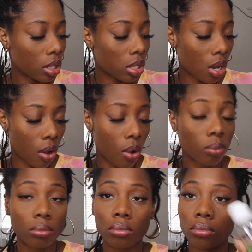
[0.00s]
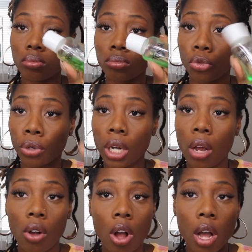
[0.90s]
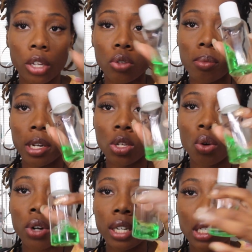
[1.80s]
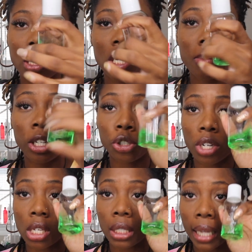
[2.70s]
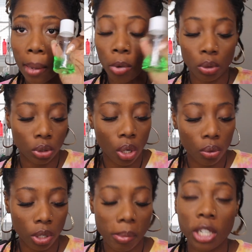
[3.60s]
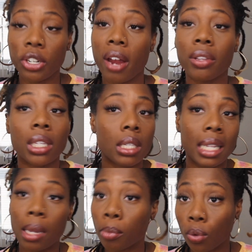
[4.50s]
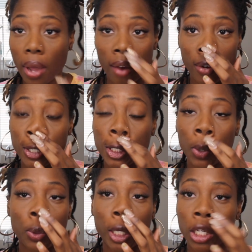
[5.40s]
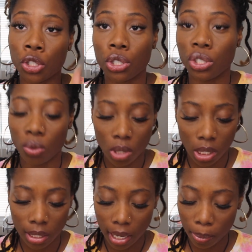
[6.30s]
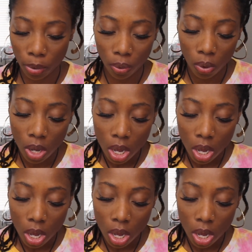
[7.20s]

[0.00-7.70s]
So green alcohol used for my toner. I just make sure it's labeled toner. Make sure everything's labeled. Every single thing that you use is labeled.